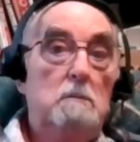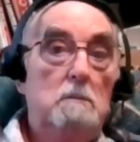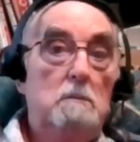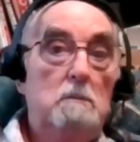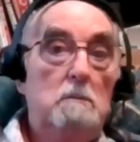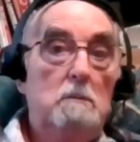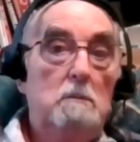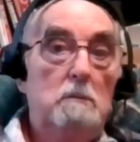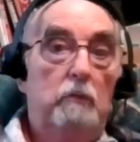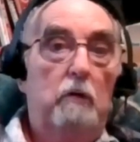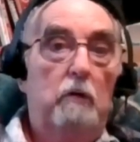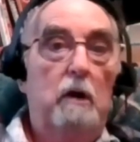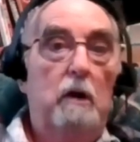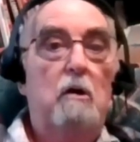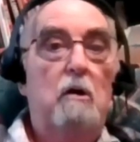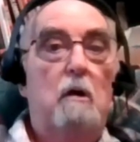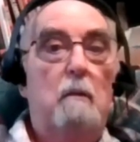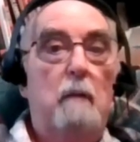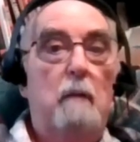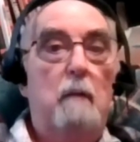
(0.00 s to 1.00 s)
Certainly
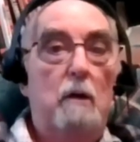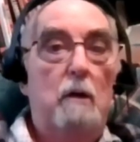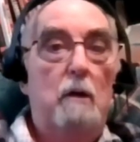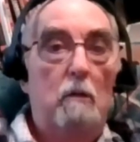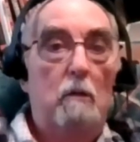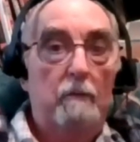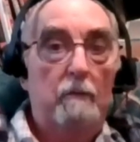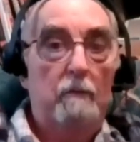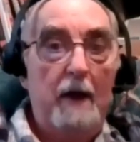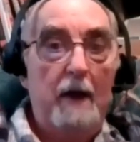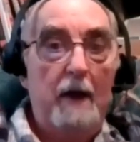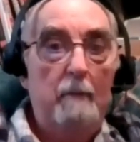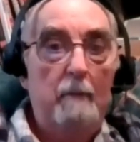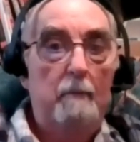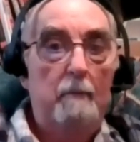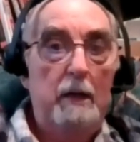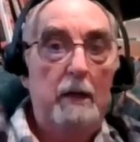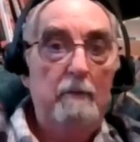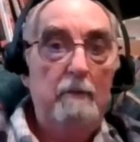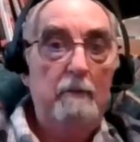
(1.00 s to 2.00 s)
all my older family, but
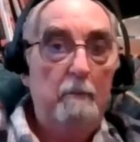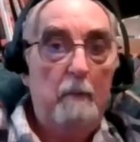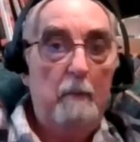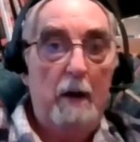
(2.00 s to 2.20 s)
even my